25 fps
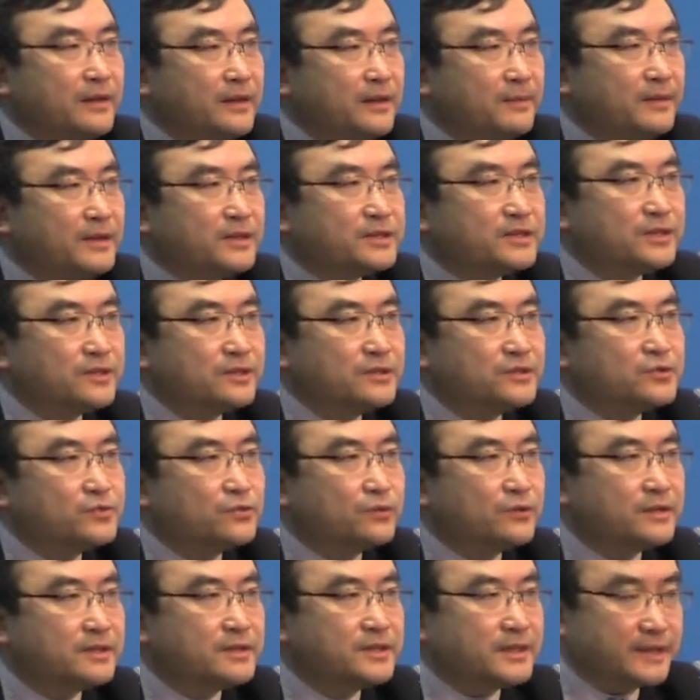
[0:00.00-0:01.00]
emission
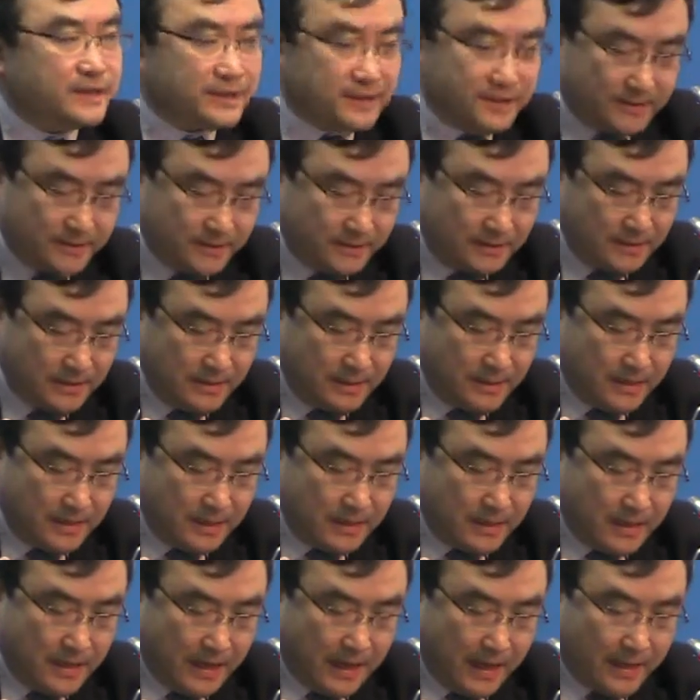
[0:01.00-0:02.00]
sources,
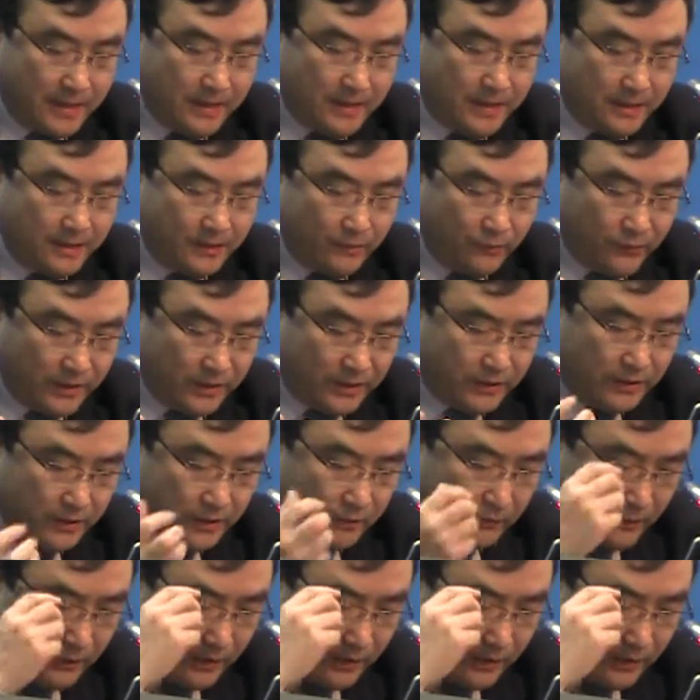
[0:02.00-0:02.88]
and we